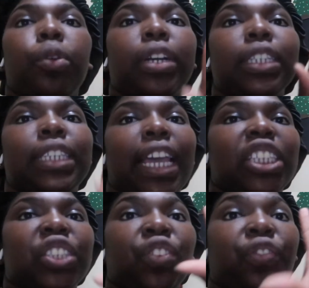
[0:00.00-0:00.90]
were
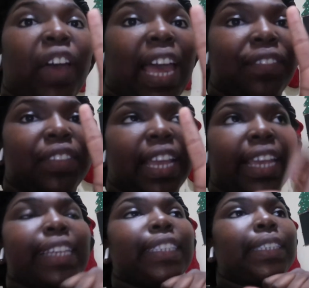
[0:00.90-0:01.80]
contagious for 5
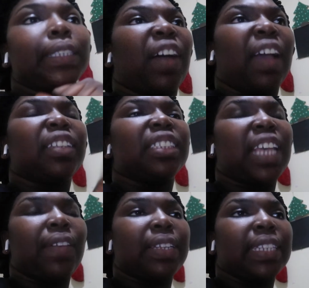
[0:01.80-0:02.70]
days, 5 to 7